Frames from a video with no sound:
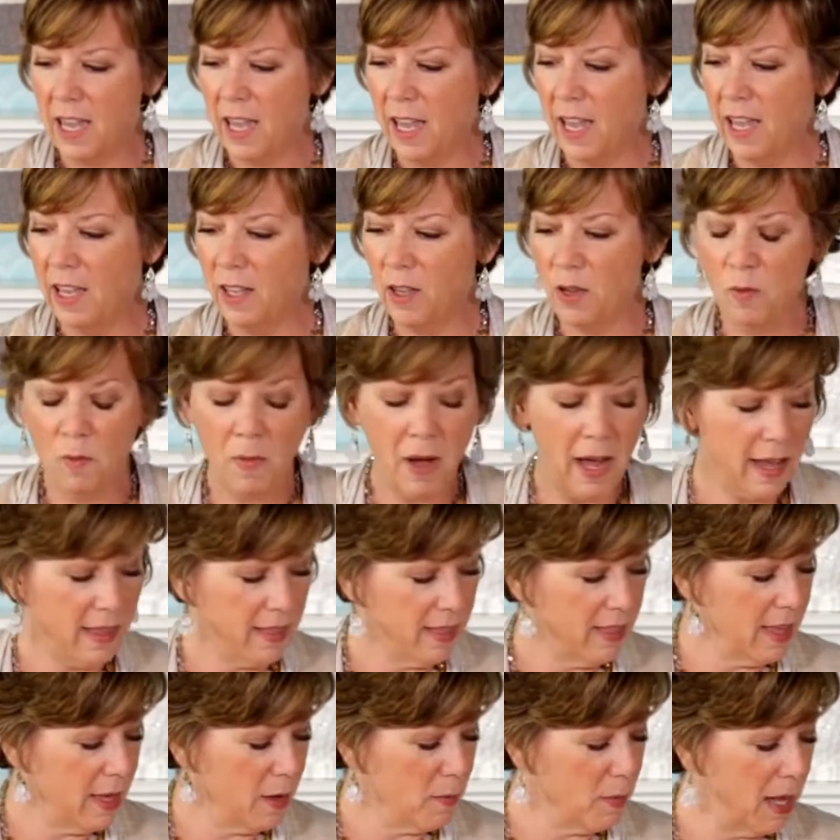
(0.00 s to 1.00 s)
And you
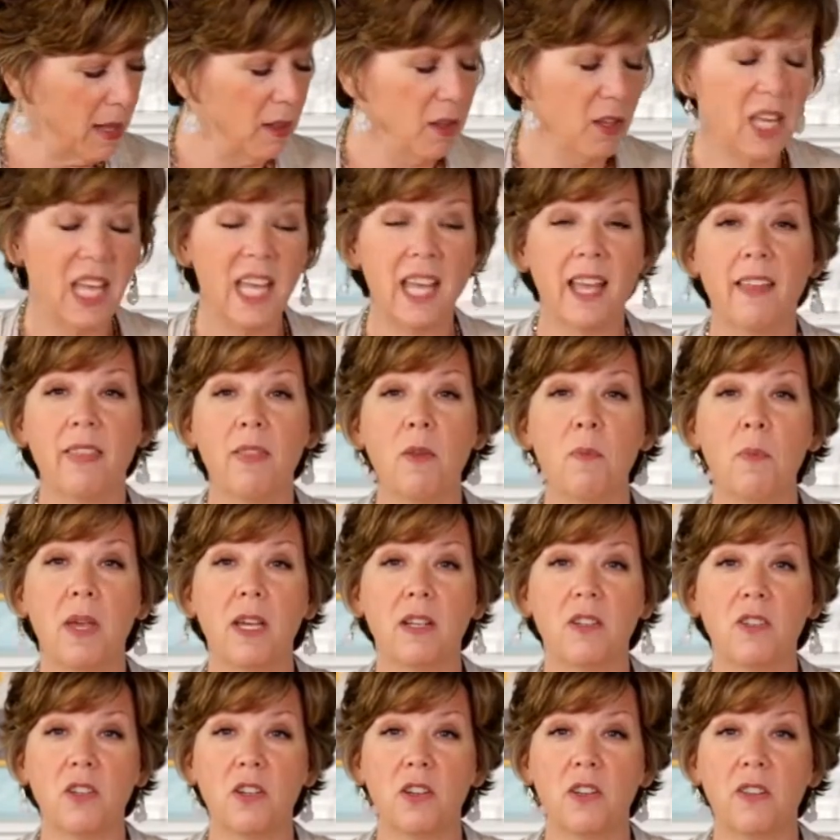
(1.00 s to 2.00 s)
might think by looking at the
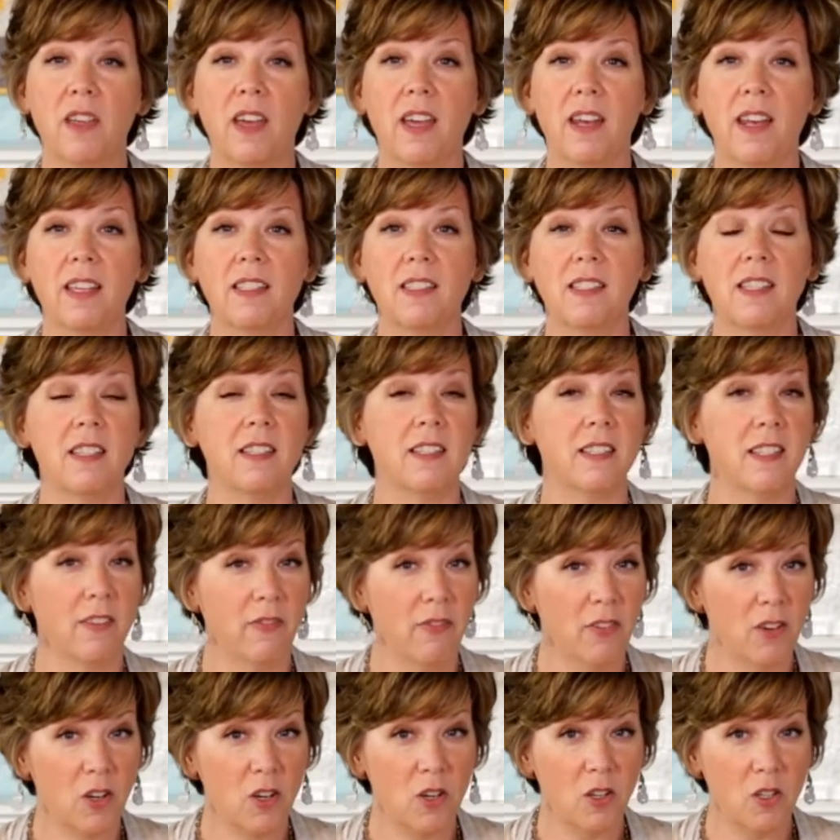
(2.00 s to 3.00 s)
picture that it's a
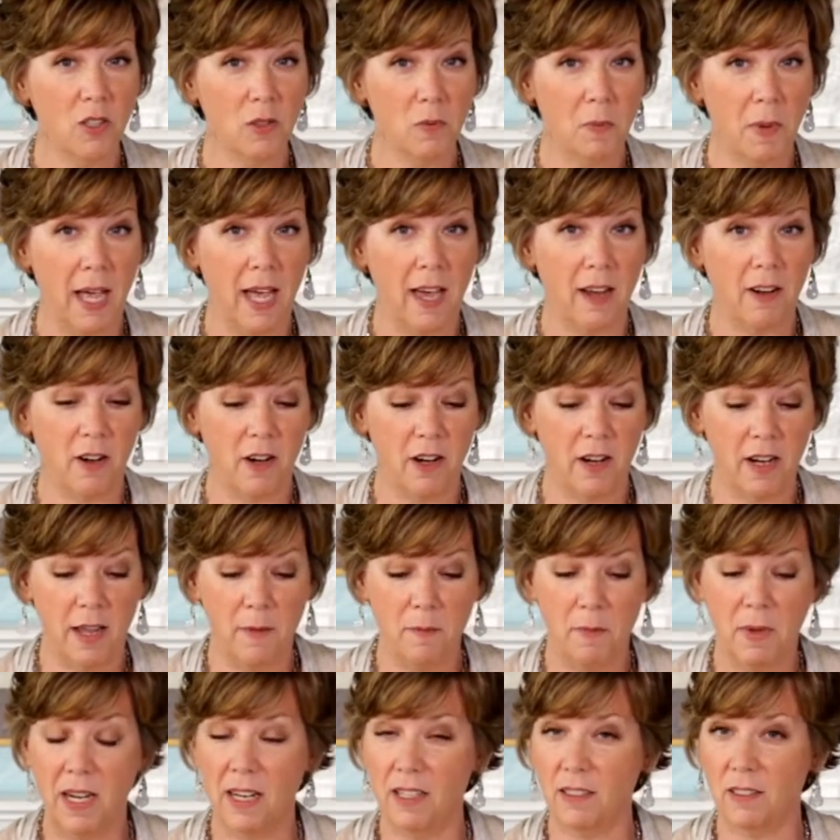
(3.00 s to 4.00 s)
difficult pattern,
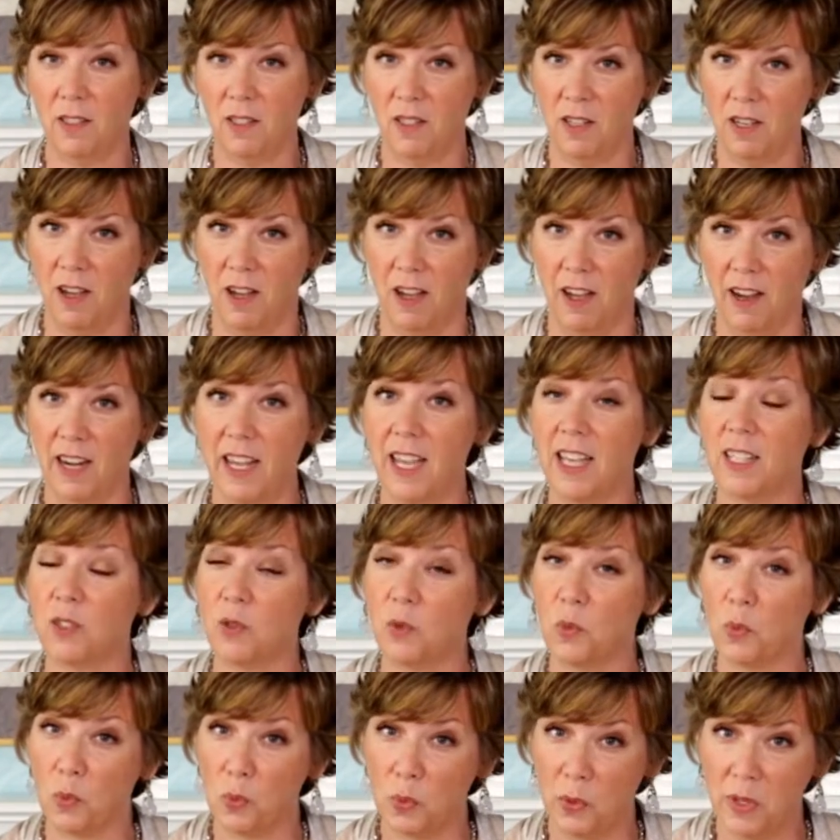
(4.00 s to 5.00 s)
but it's not.
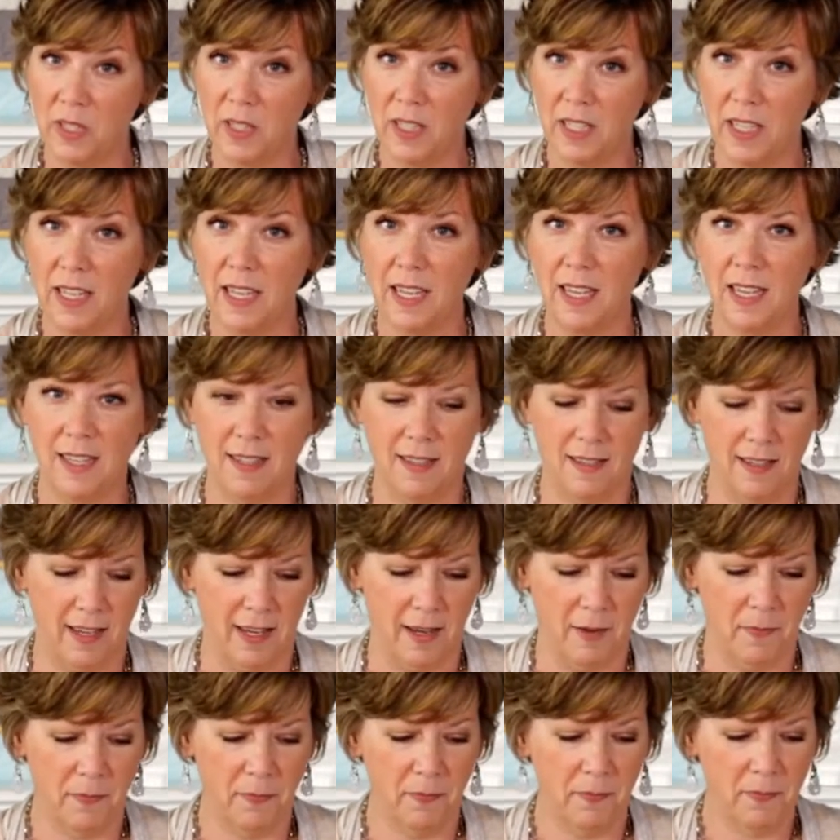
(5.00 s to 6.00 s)
It's really
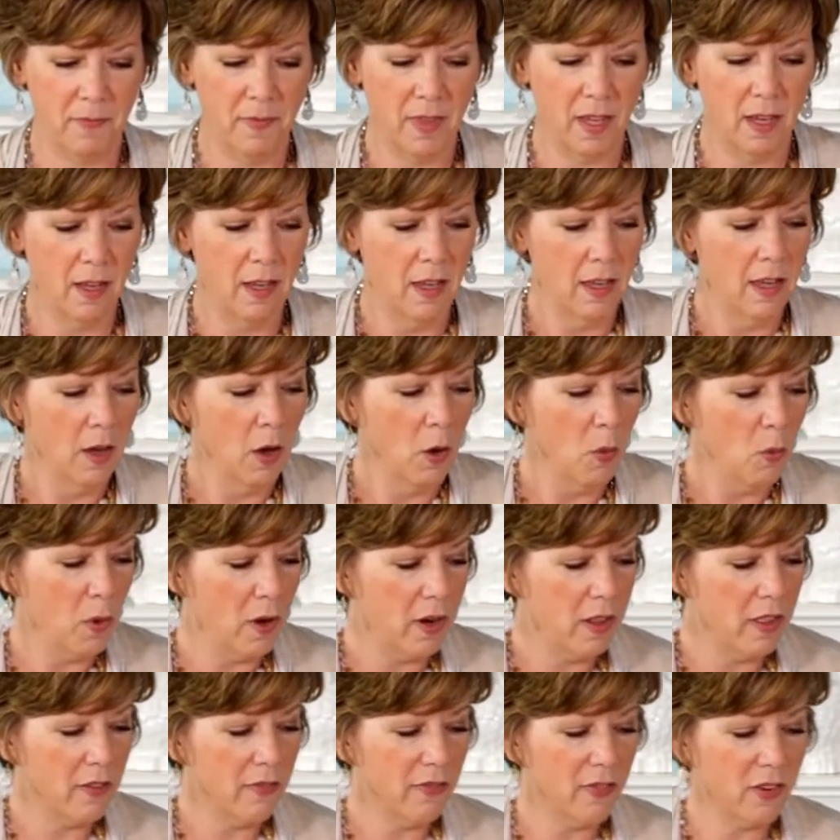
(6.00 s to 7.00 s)
easy.
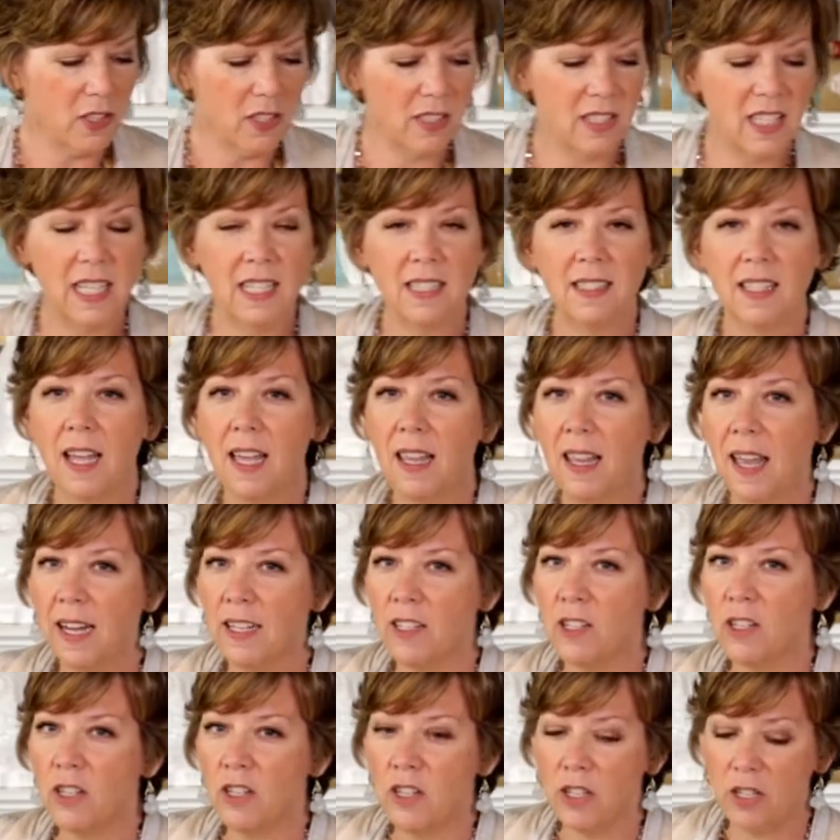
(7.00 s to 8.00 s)
One of the first things I
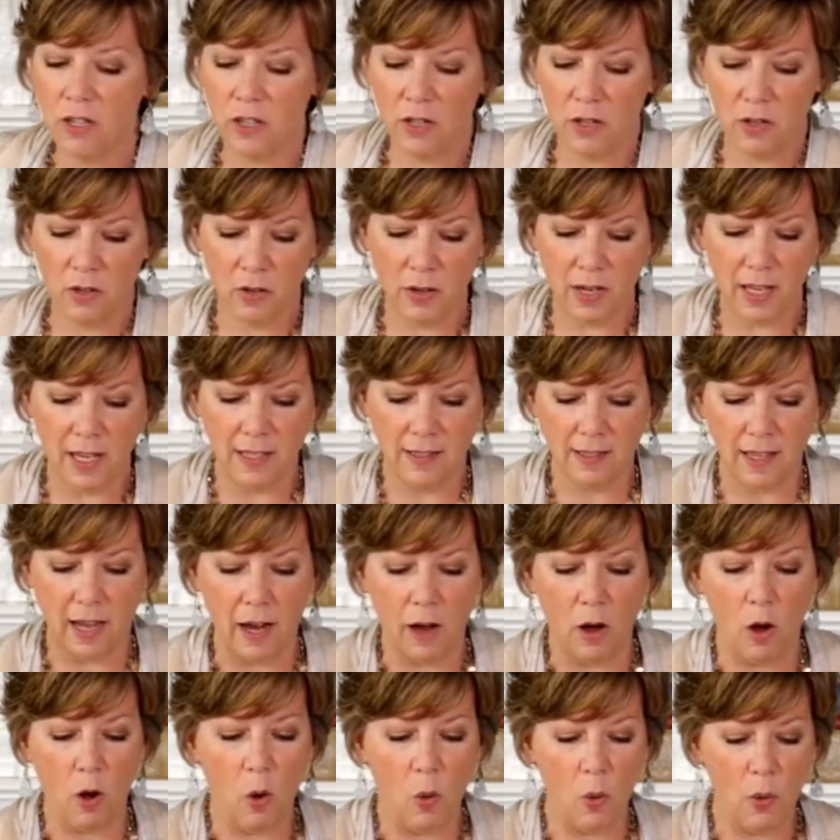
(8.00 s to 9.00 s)
like to do is
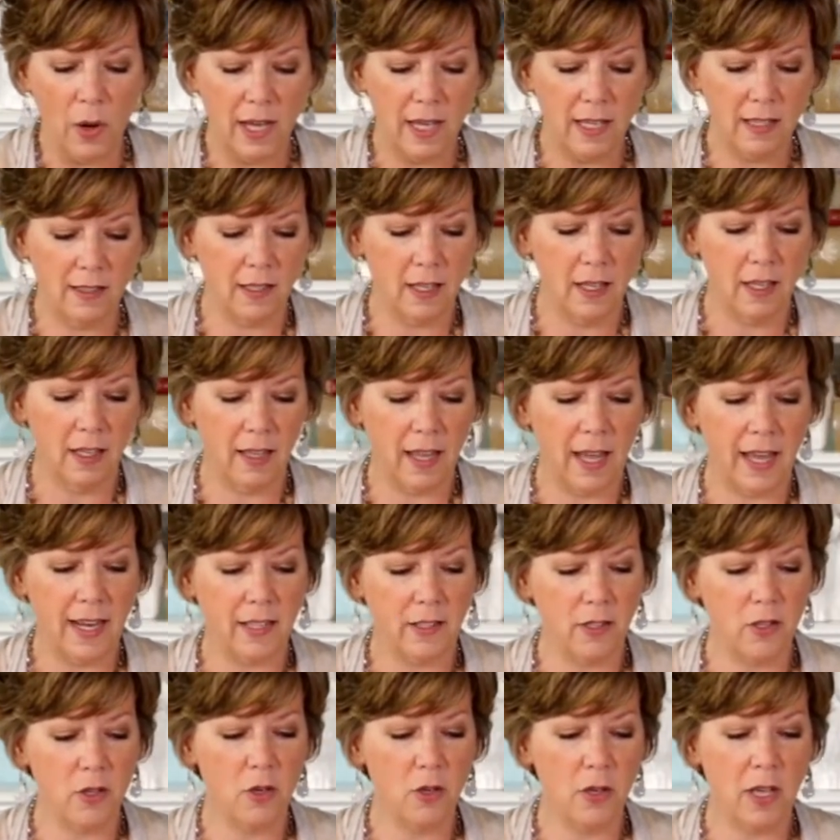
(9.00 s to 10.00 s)
I always
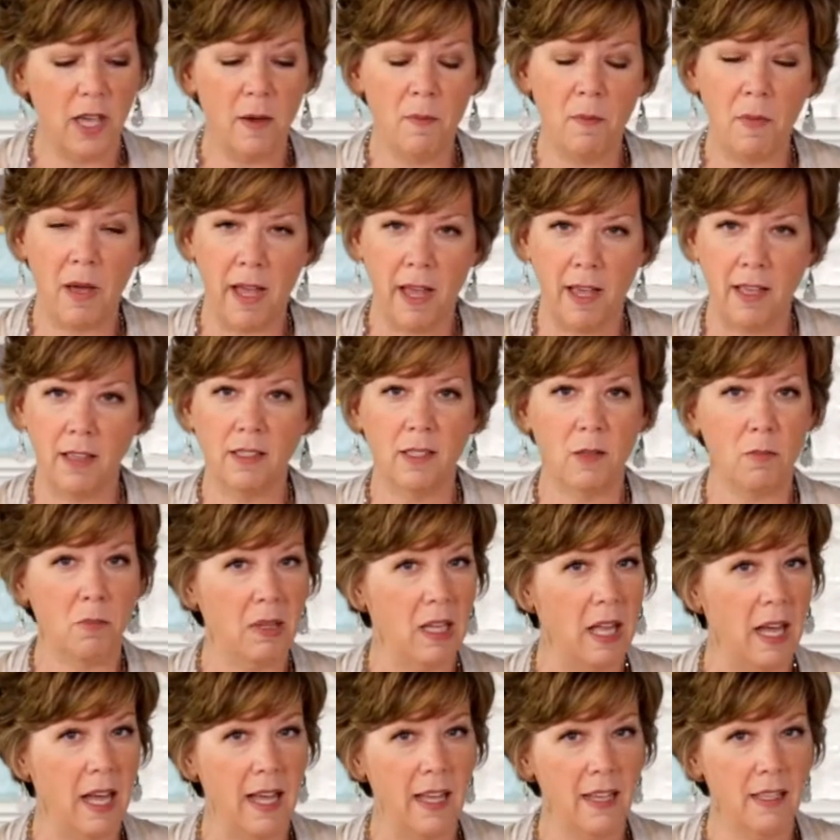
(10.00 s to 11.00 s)
like to get my
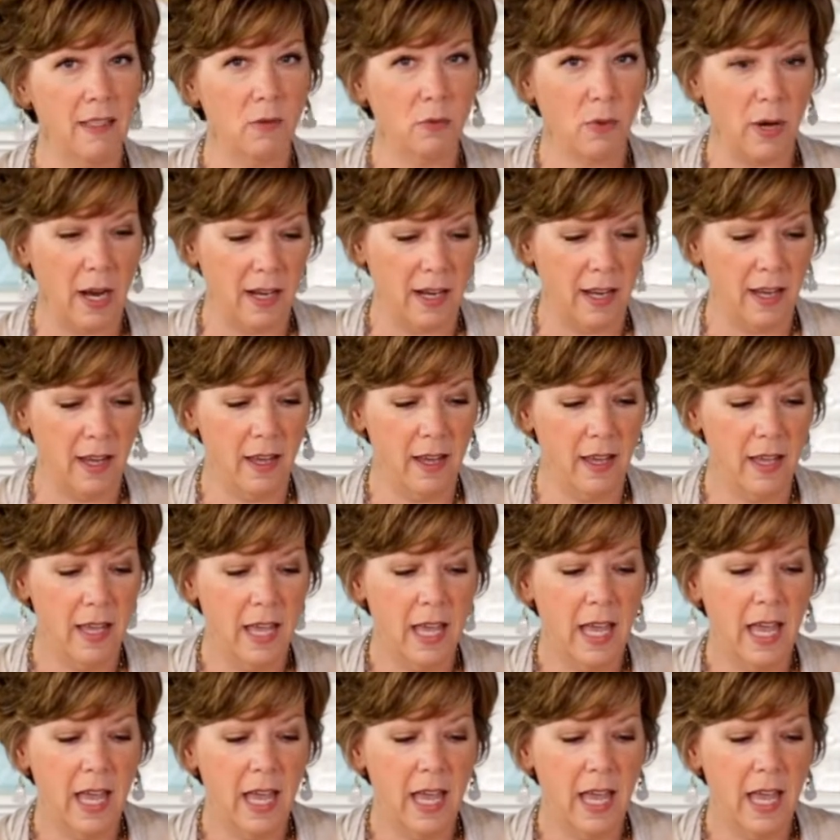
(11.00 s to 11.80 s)
supplies ready,